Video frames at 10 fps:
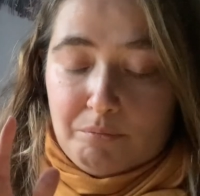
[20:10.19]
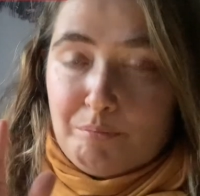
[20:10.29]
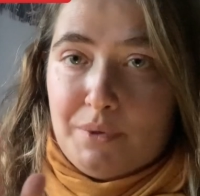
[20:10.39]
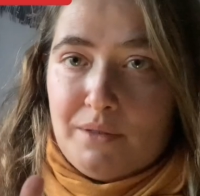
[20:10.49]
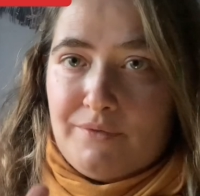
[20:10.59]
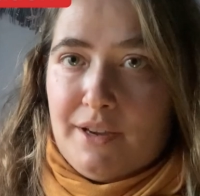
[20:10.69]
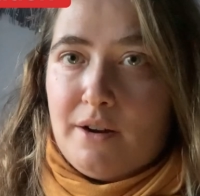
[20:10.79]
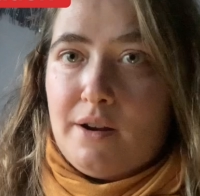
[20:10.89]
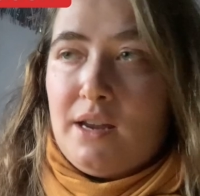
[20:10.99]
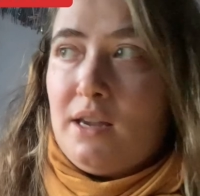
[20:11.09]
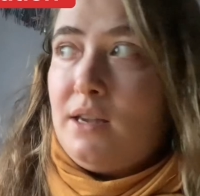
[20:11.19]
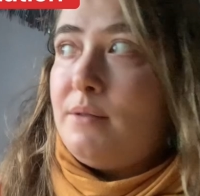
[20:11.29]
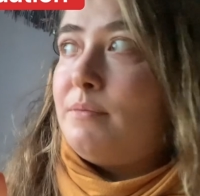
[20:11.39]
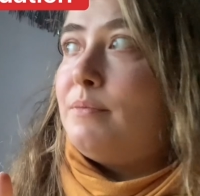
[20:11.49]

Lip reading: be very